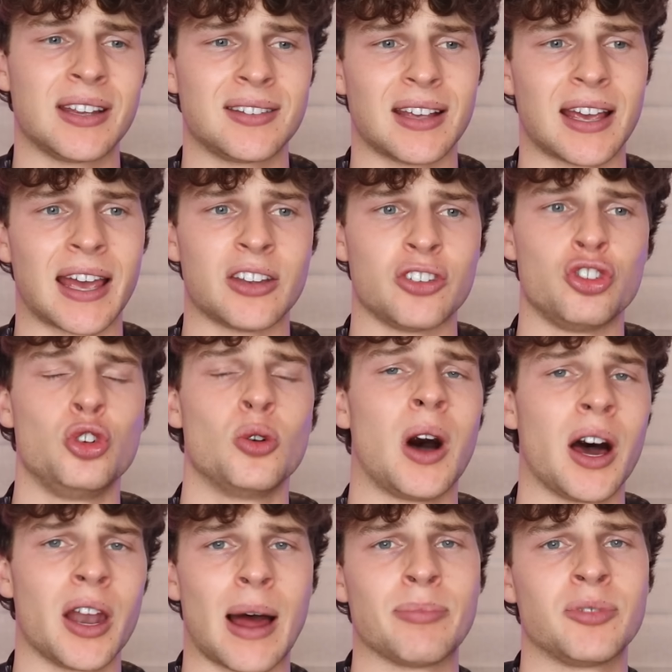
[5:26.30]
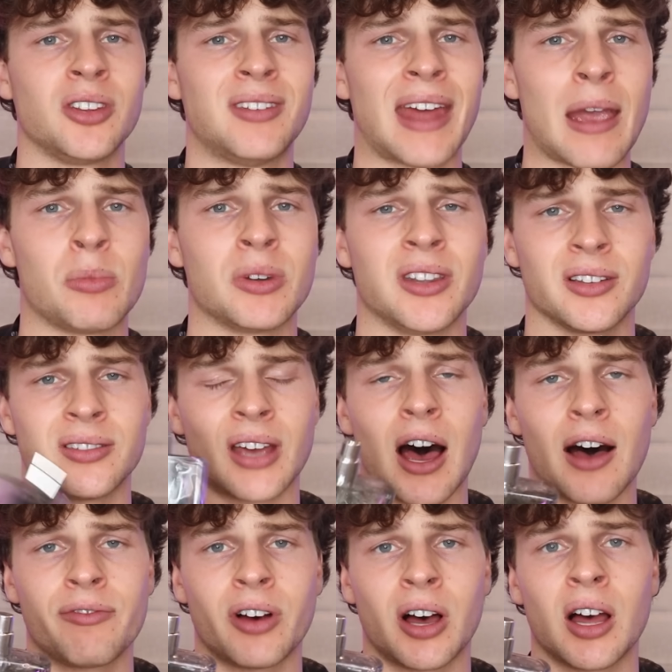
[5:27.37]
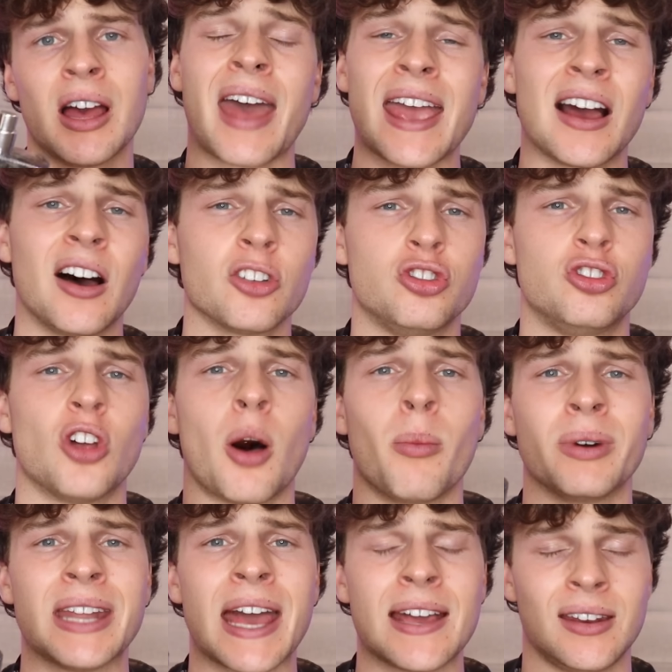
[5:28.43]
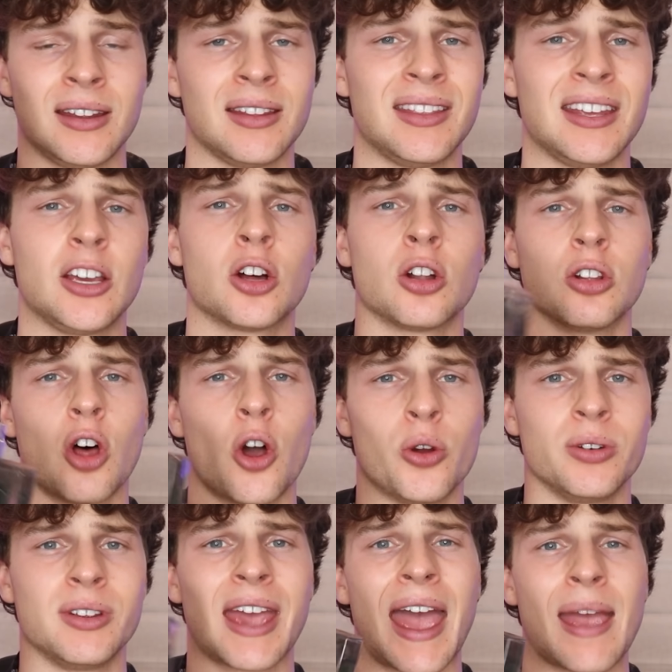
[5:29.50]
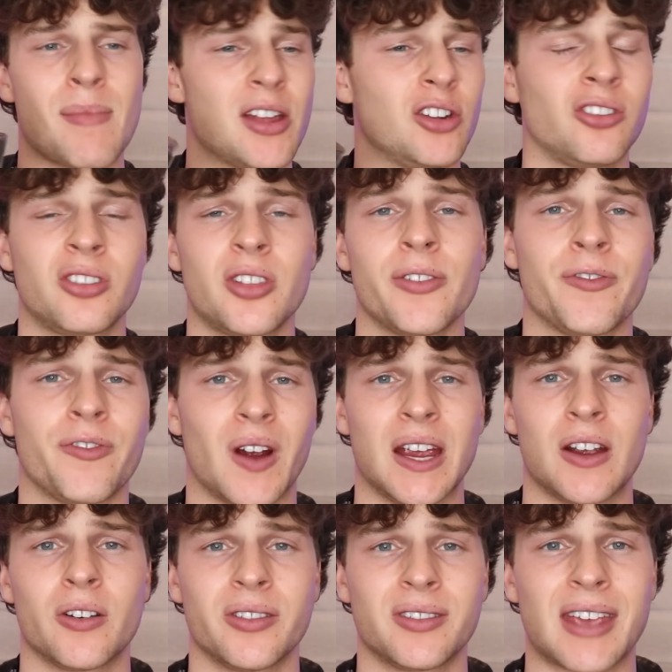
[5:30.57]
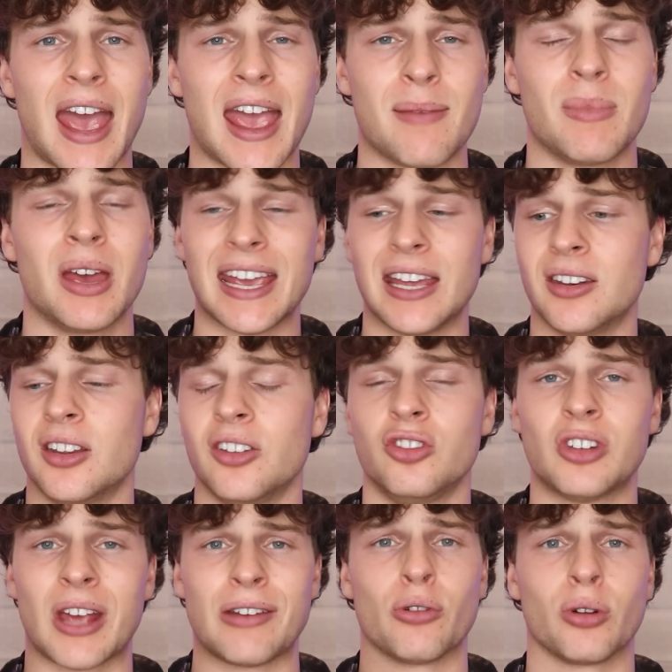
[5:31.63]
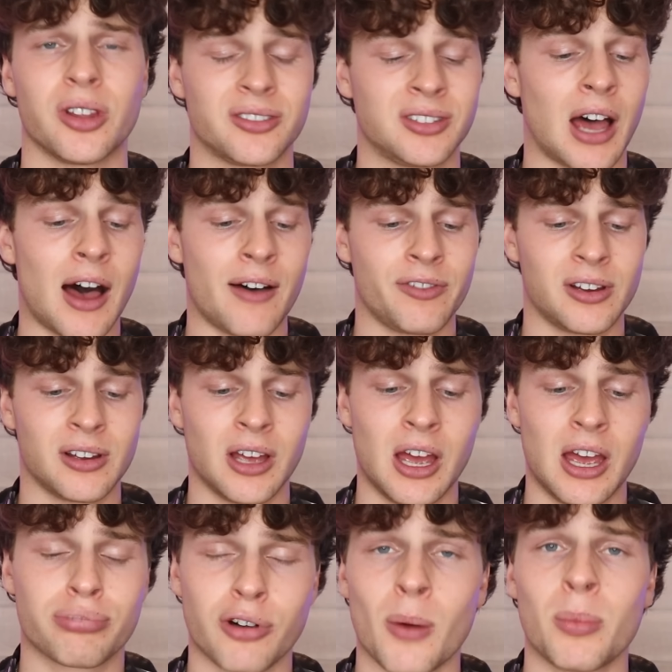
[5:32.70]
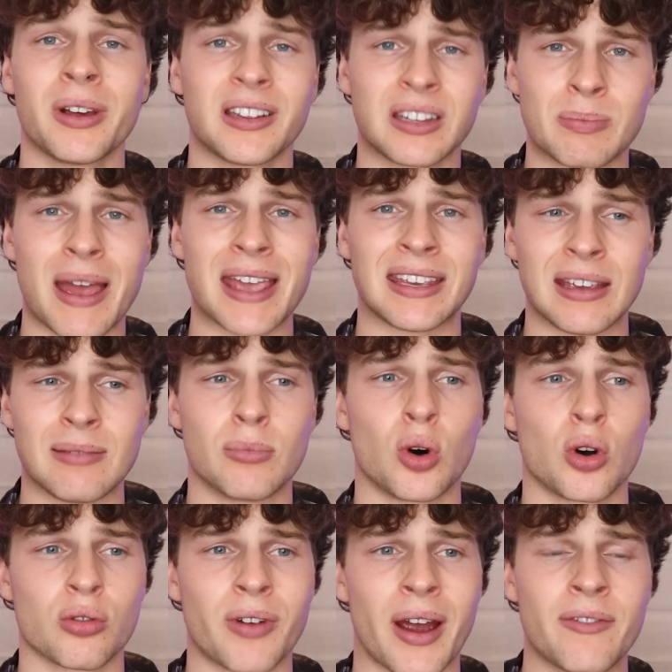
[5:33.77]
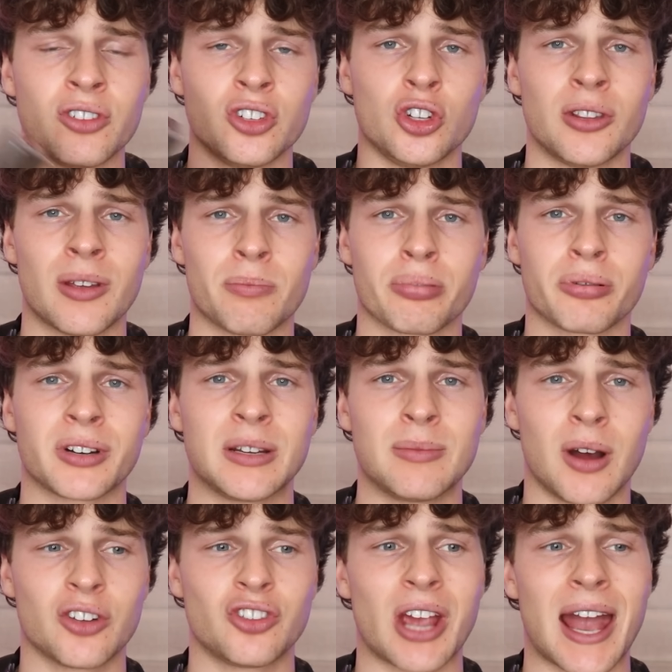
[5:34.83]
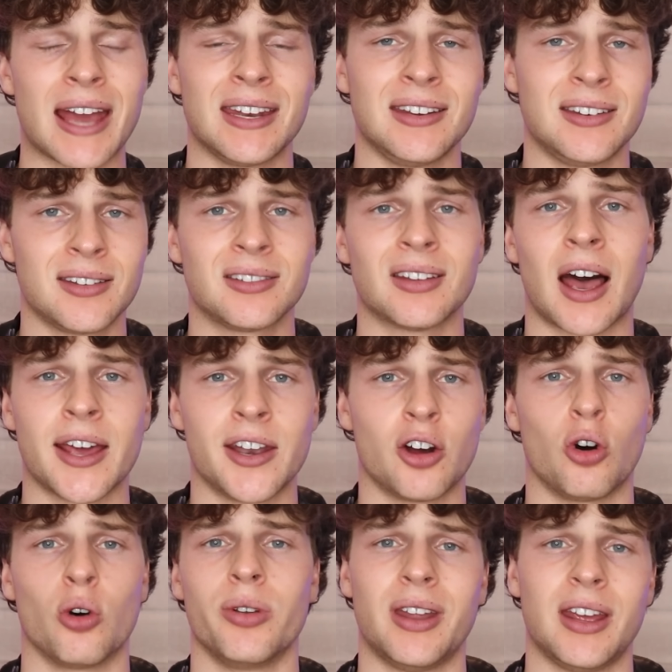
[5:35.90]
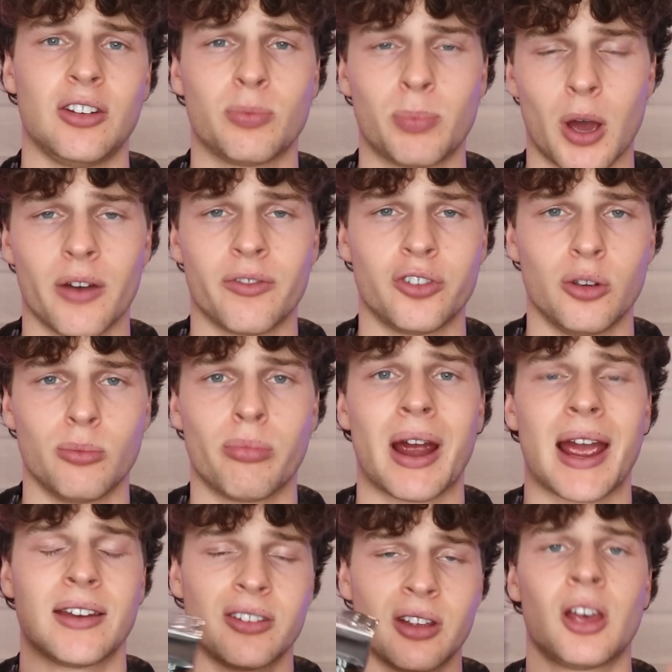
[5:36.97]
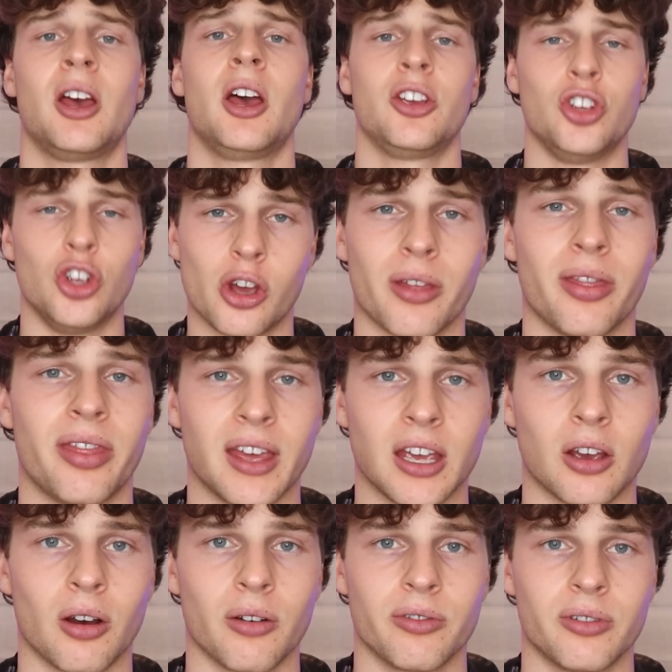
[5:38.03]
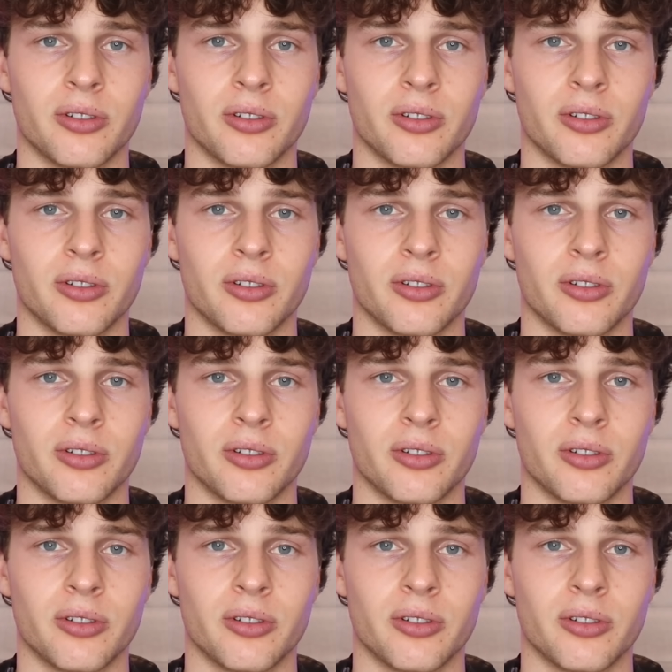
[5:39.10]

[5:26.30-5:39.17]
this and you aren't up to date with Lattafa, they are dominating the clone game and just the fragrance game in general. Lattafa probably is making more revenue than pretty much any designer or niche perfume brand you can think of.